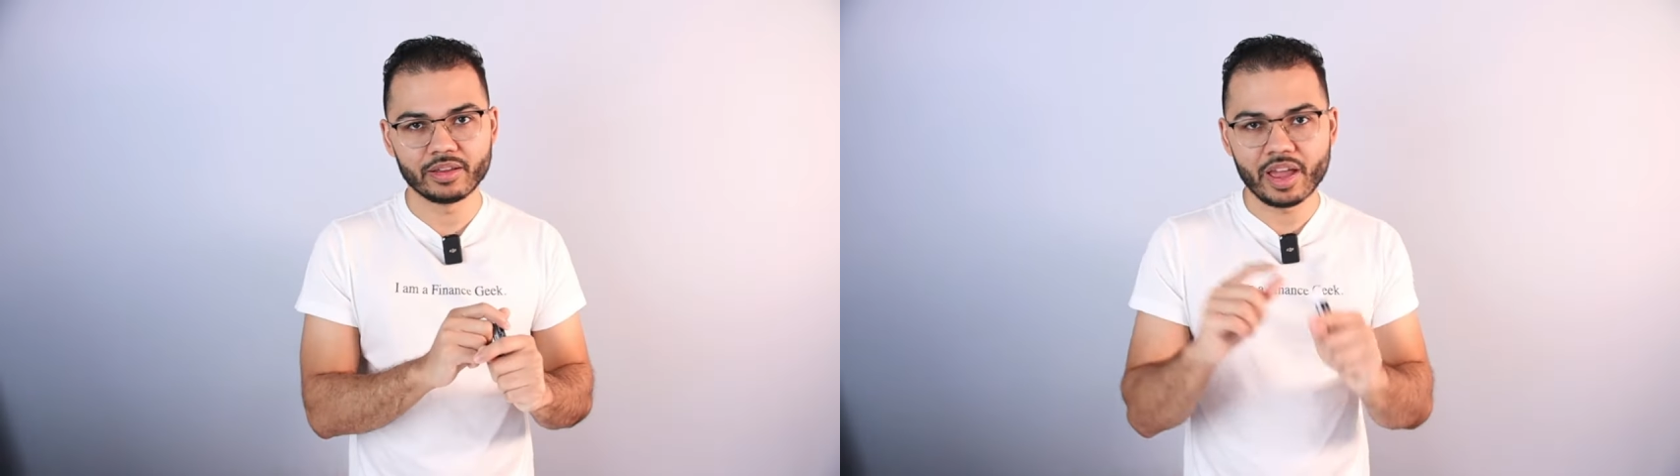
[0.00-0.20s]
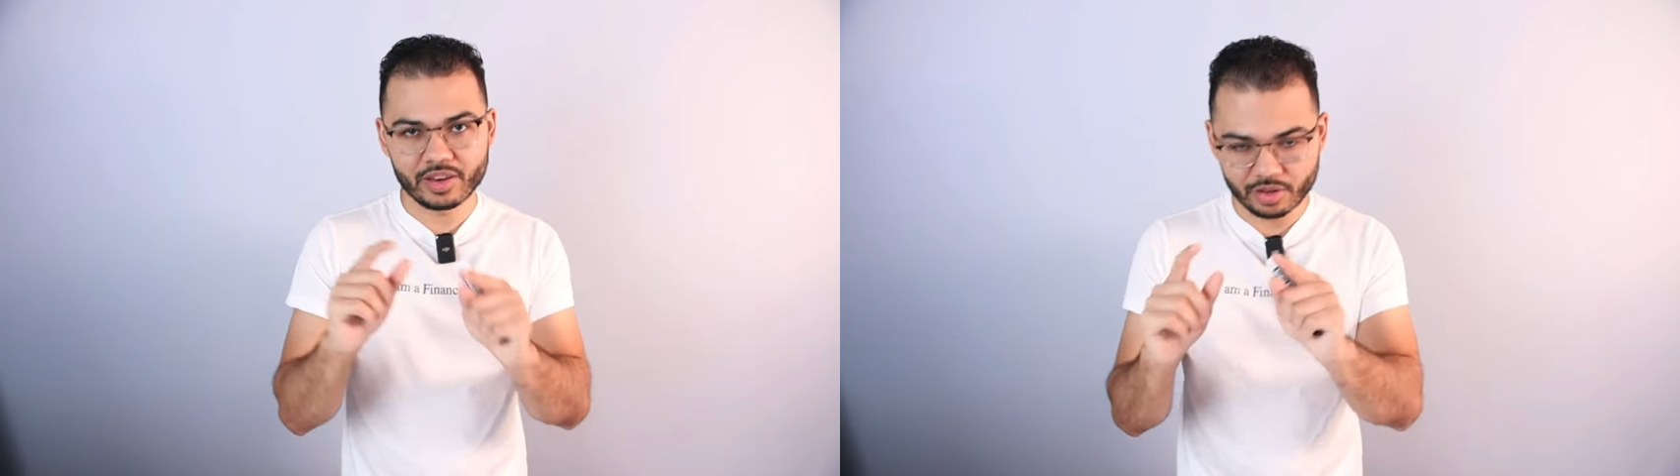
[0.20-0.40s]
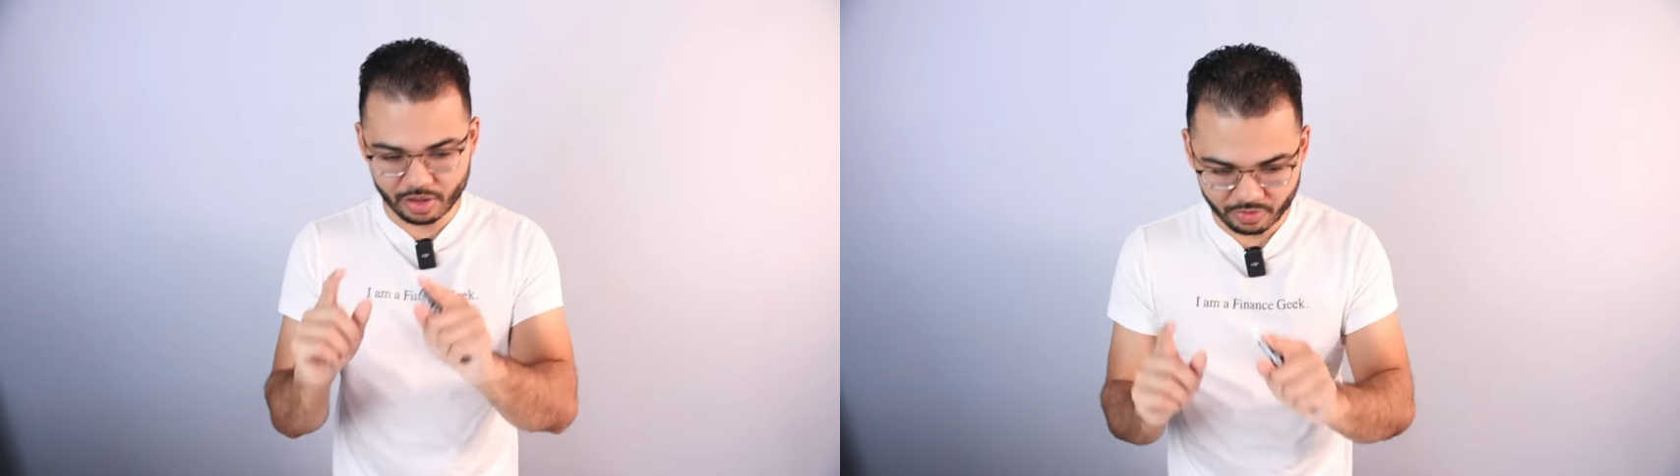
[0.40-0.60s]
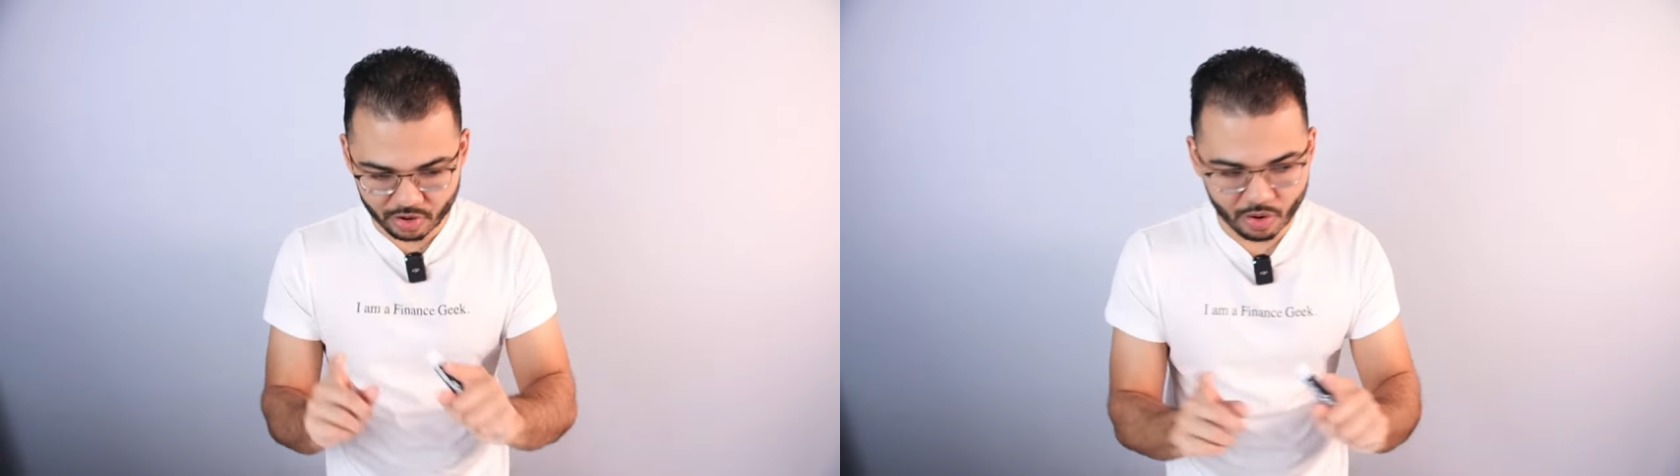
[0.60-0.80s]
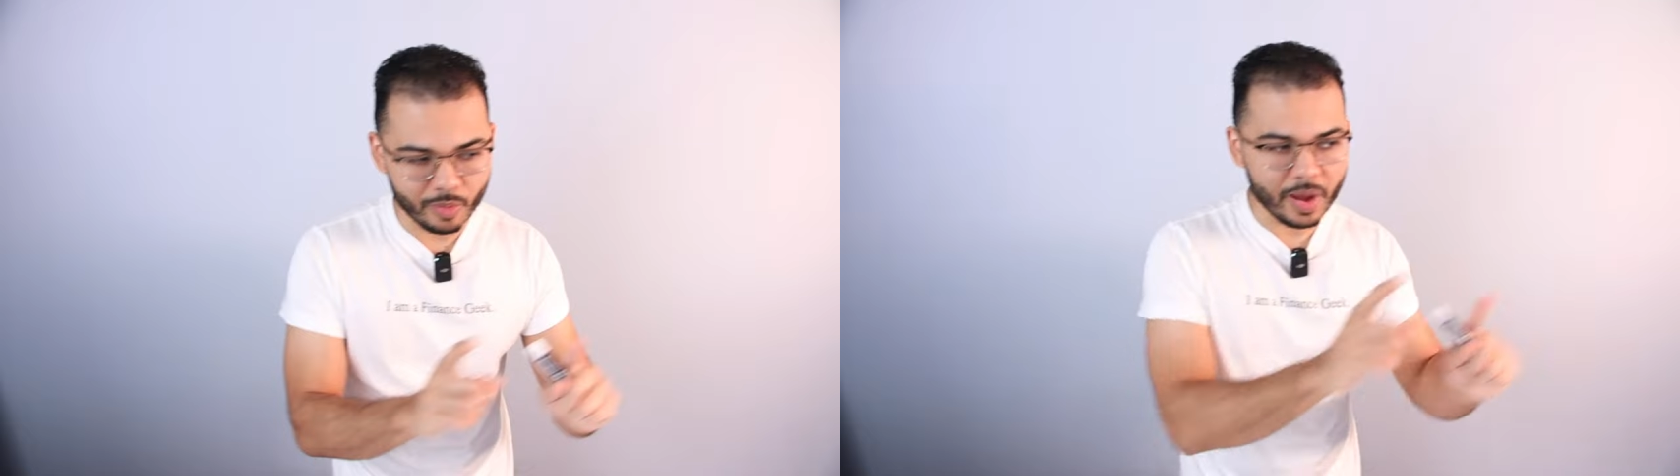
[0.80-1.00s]
And if you
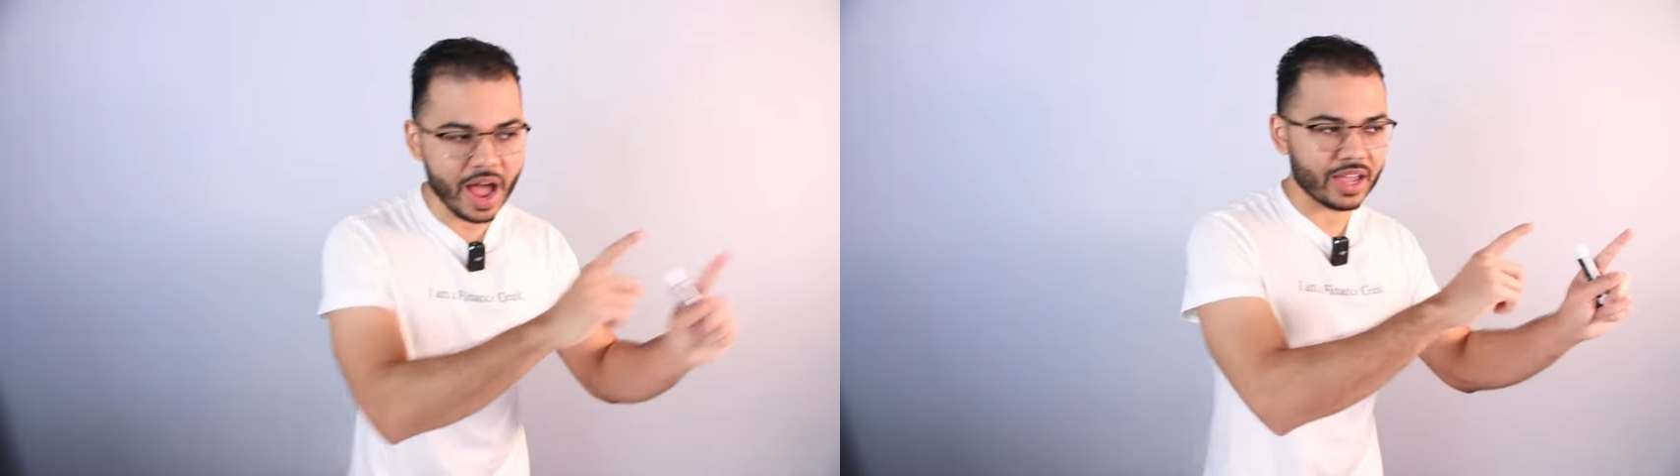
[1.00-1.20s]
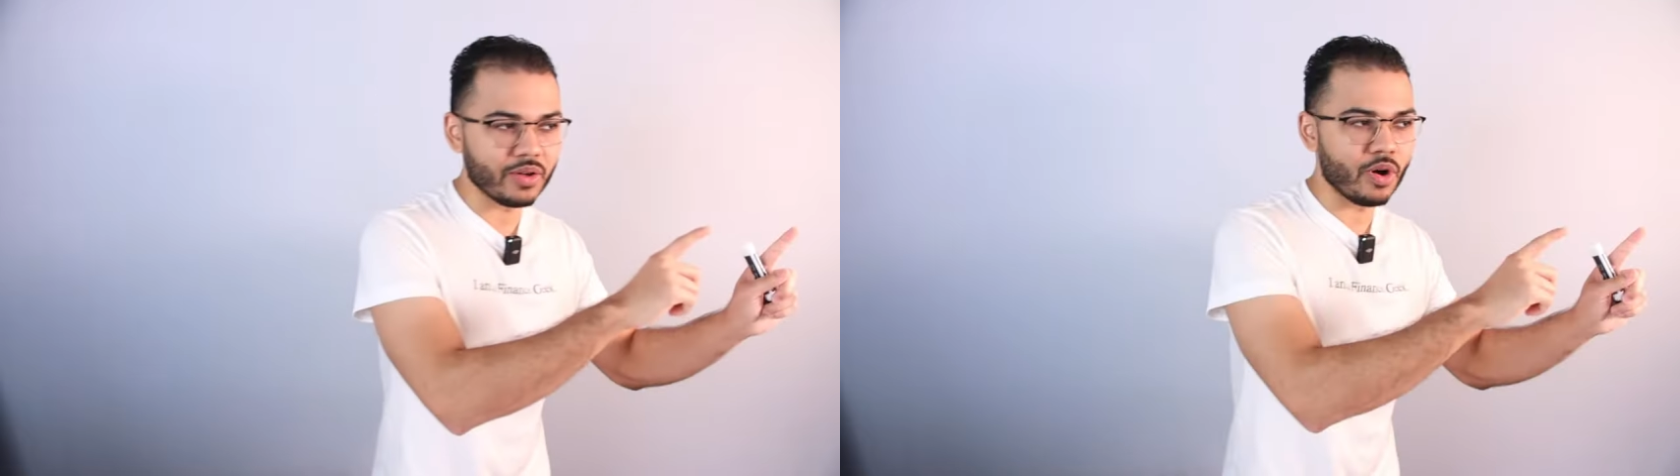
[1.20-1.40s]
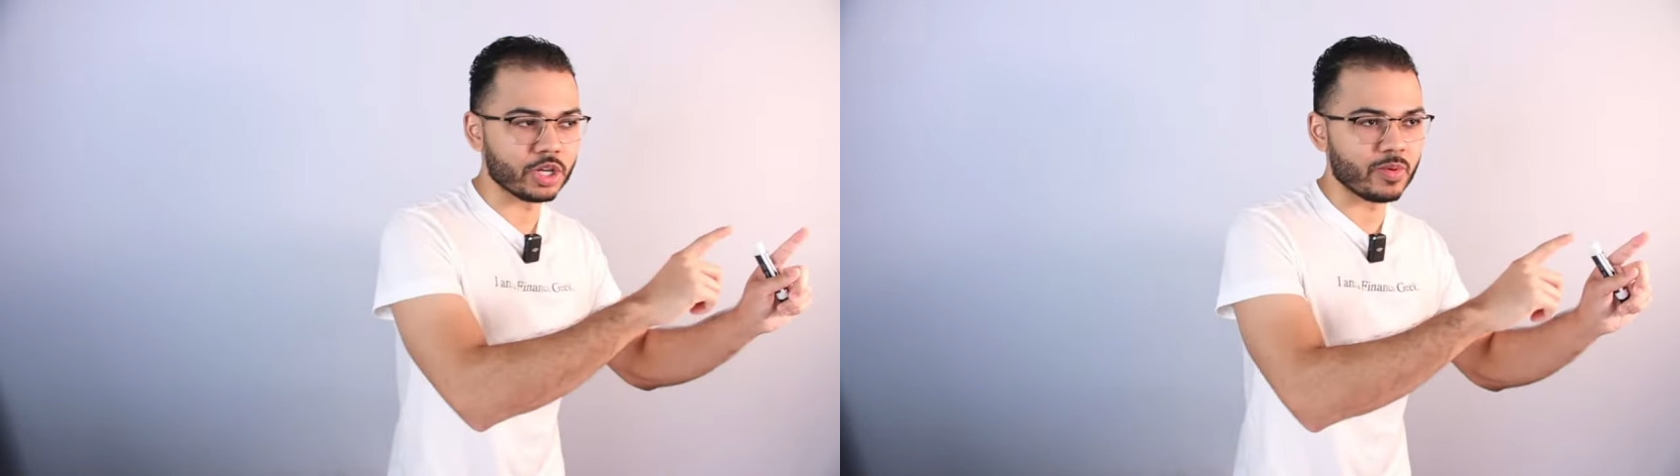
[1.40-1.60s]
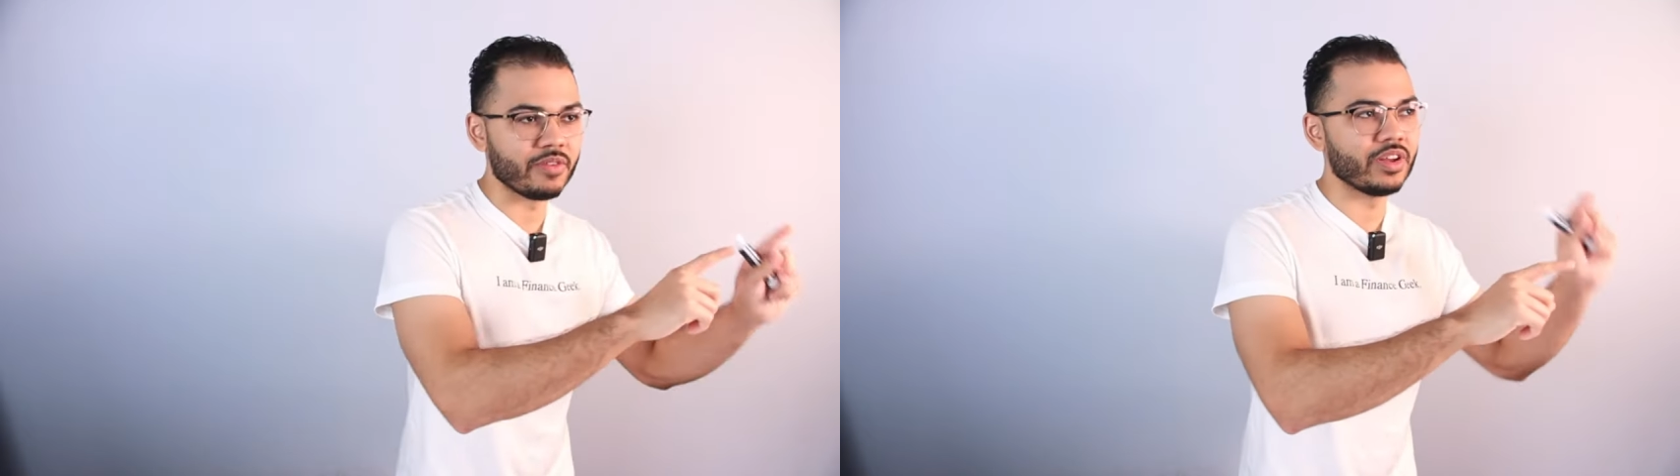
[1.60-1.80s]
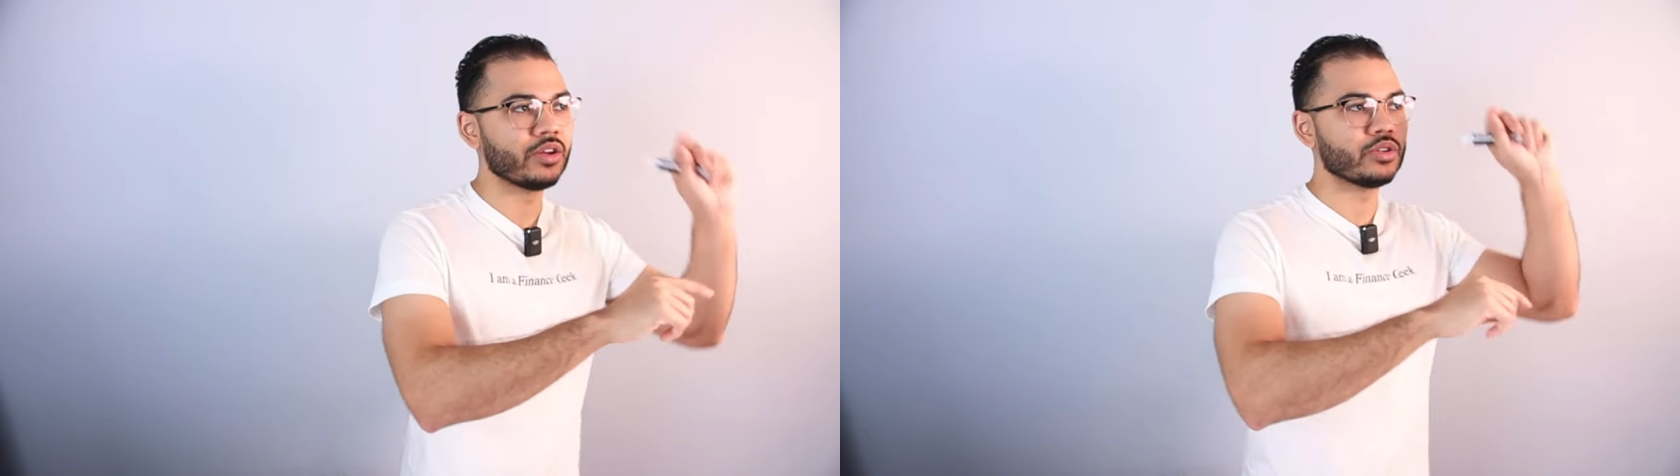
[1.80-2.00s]
go back and watch my
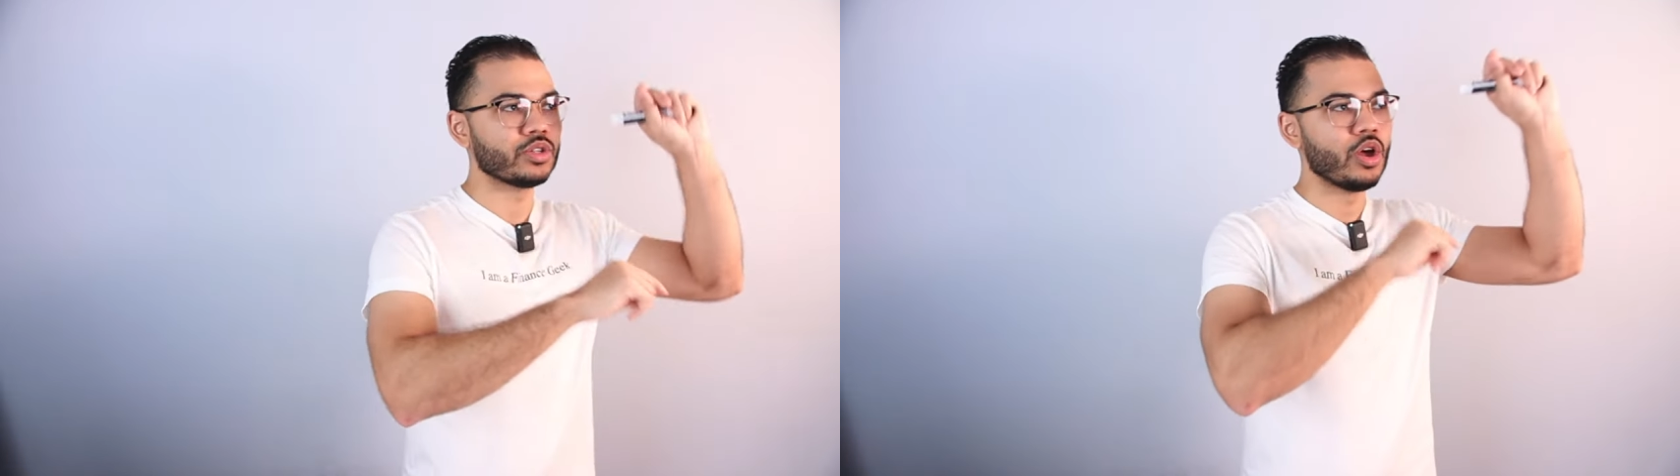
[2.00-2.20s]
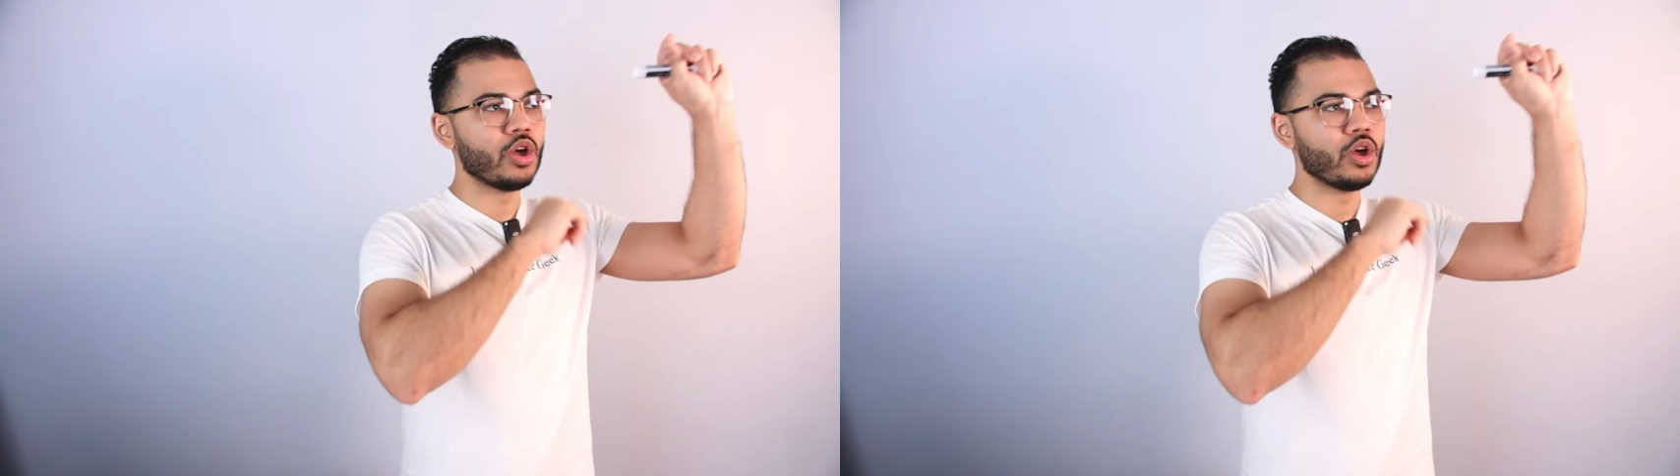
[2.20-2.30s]
videos,